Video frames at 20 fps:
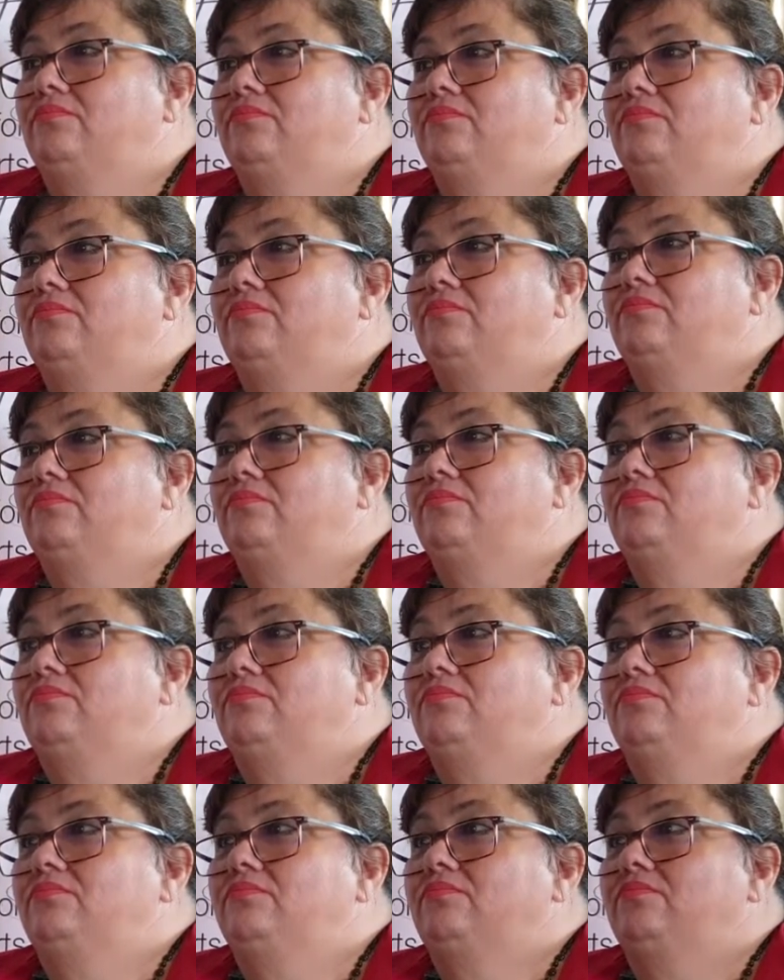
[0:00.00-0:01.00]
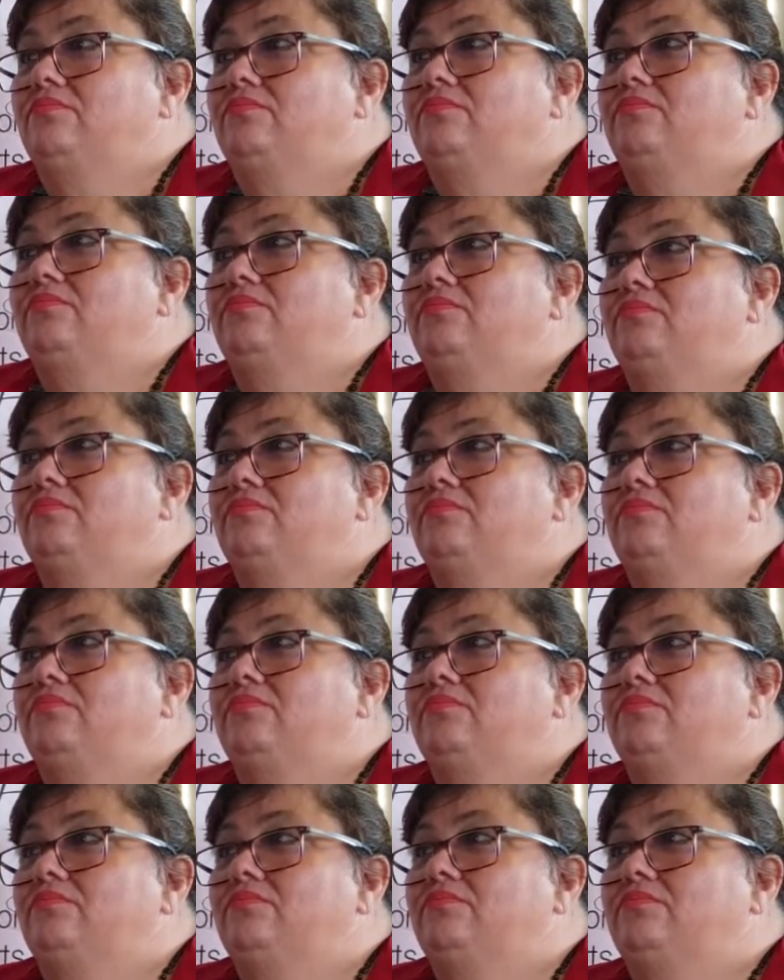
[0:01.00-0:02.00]

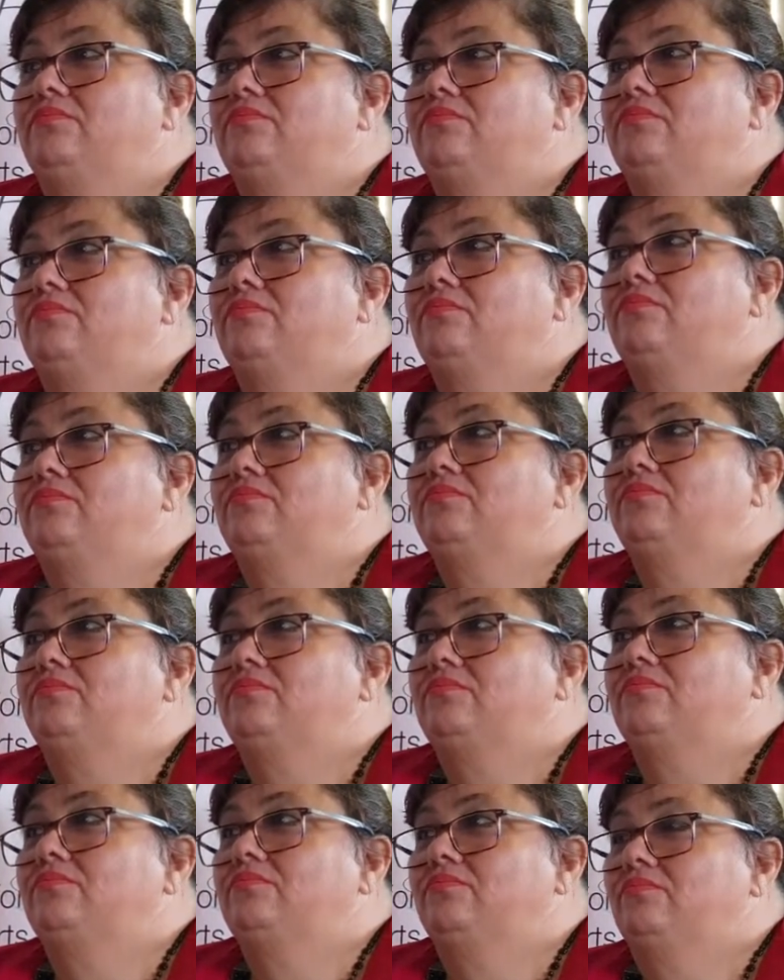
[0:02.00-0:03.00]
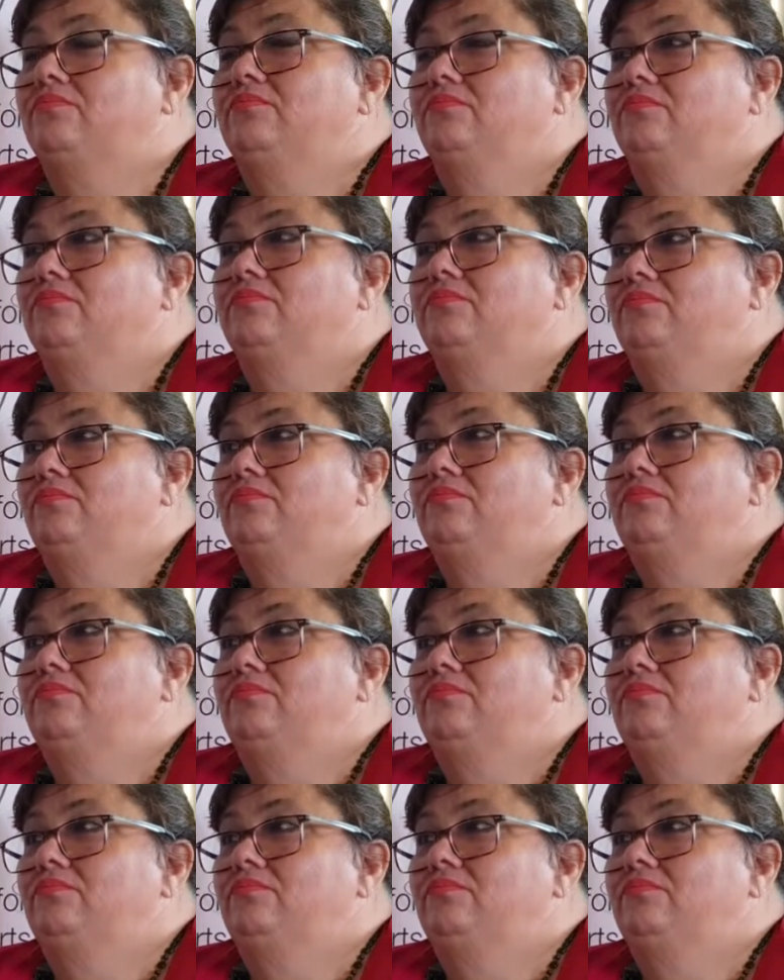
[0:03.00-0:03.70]
[no speech]